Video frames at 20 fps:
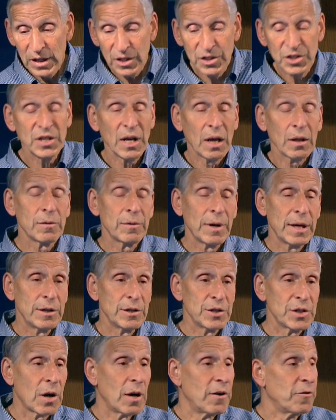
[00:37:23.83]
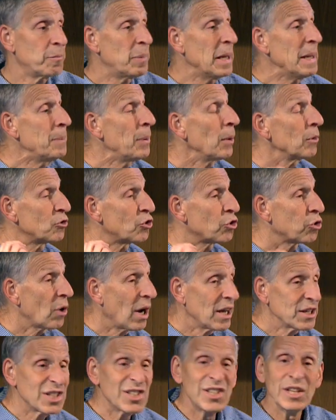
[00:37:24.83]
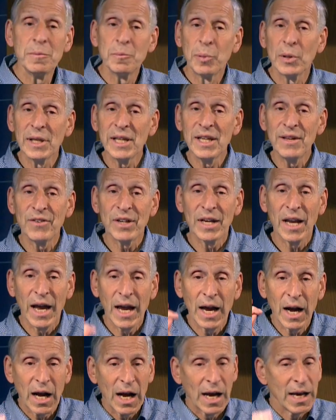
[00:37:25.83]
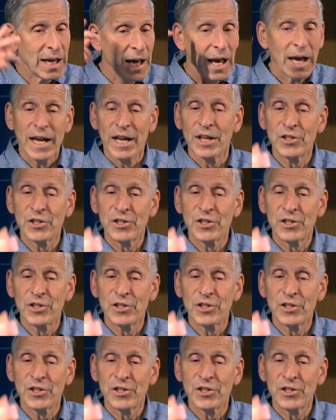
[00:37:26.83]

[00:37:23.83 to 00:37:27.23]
the accelerators are, if people trust and believe in AI,